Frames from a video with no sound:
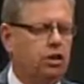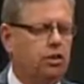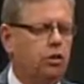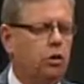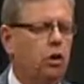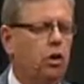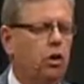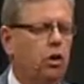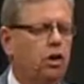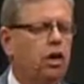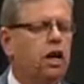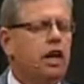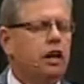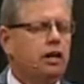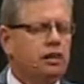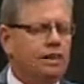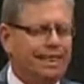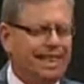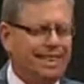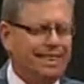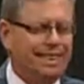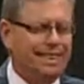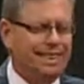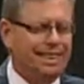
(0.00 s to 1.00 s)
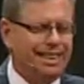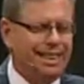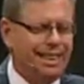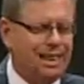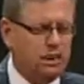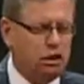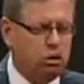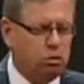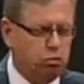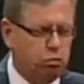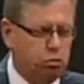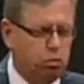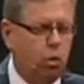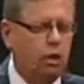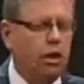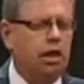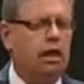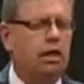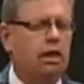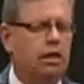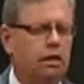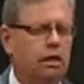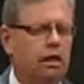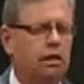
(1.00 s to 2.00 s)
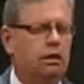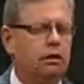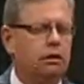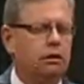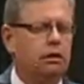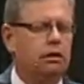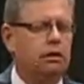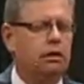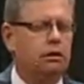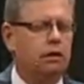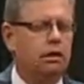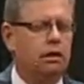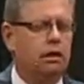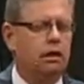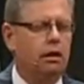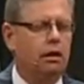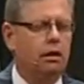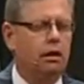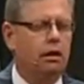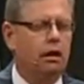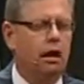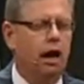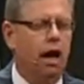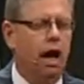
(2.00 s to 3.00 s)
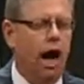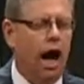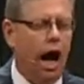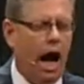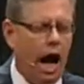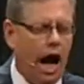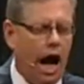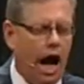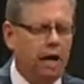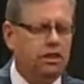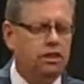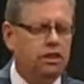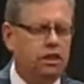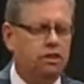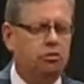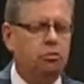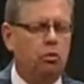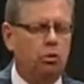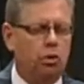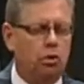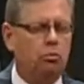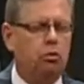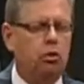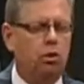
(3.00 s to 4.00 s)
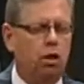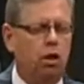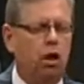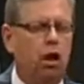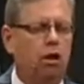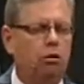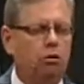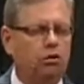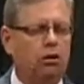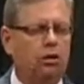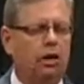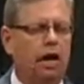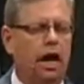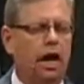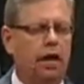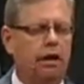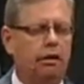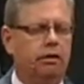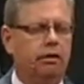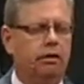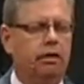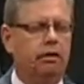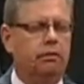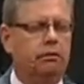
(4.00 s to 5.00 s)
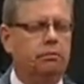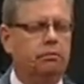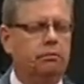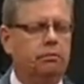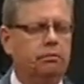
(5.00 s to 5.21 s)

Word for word: Lord, to this week, I just want to pull alongside of them